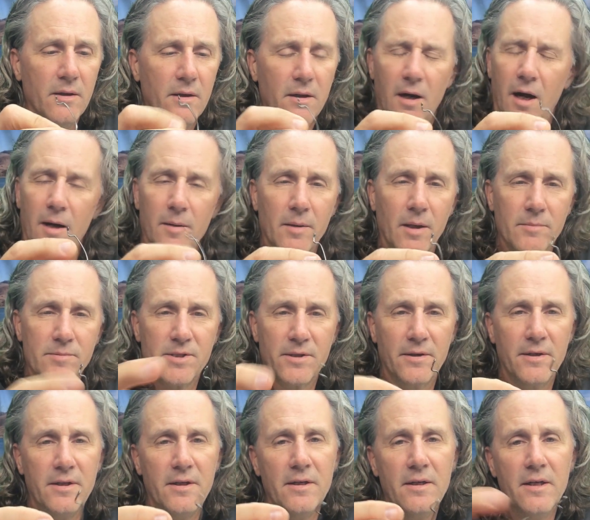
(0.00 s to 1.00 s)

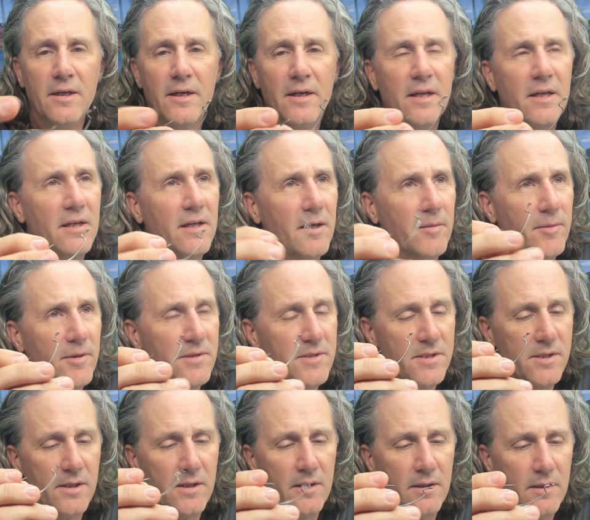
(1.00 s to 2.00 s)
You need an
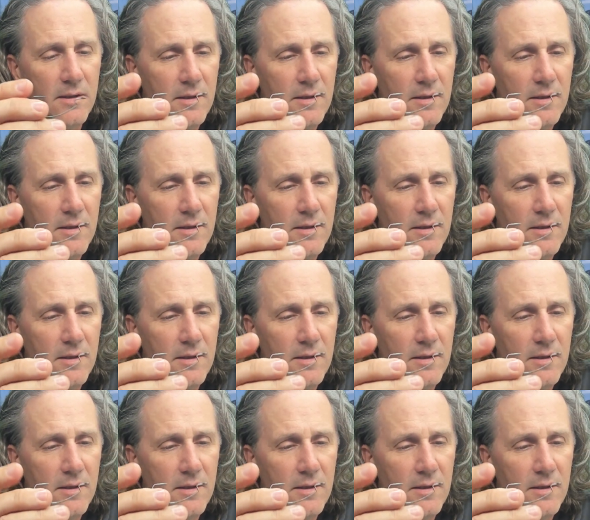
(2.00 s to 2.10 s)
EWG,